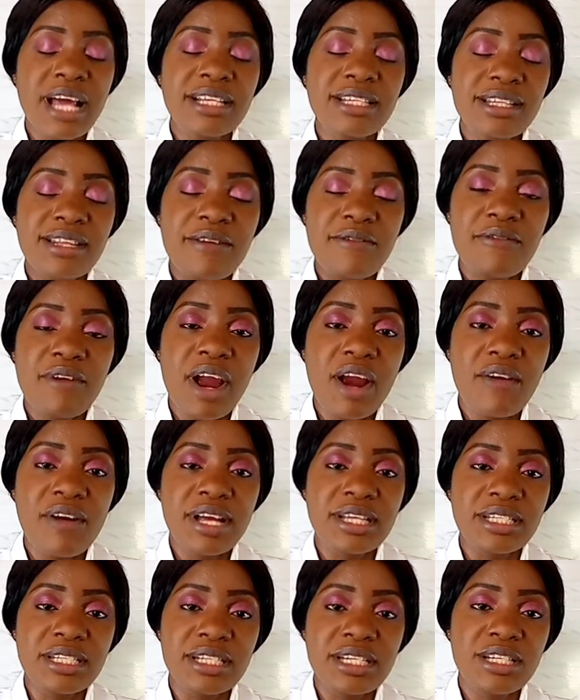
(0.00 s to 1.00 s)
the
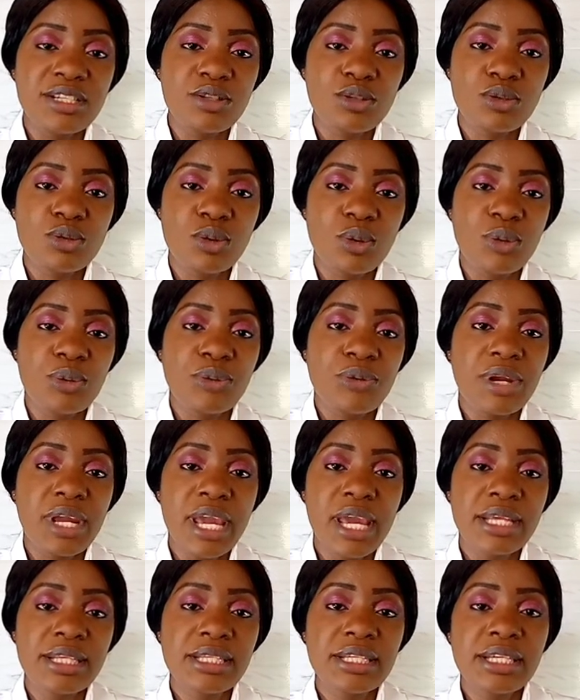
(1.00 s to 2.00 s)
virus needs to
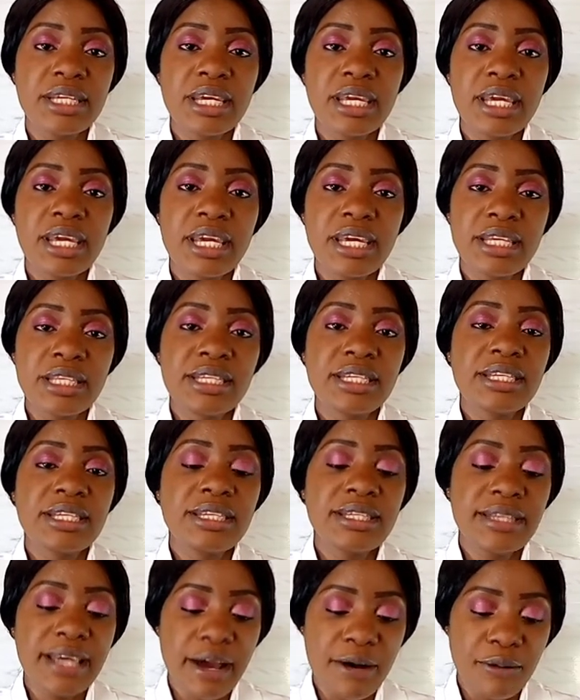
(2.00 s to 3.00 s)
create
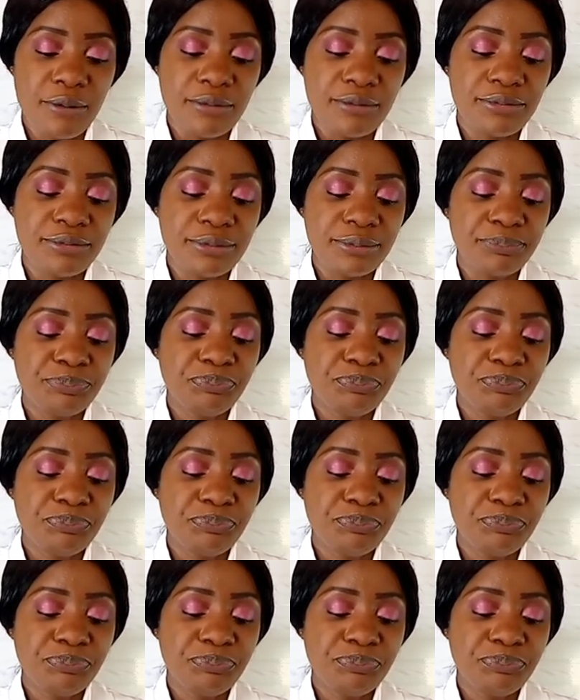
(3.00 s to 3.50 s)
itself.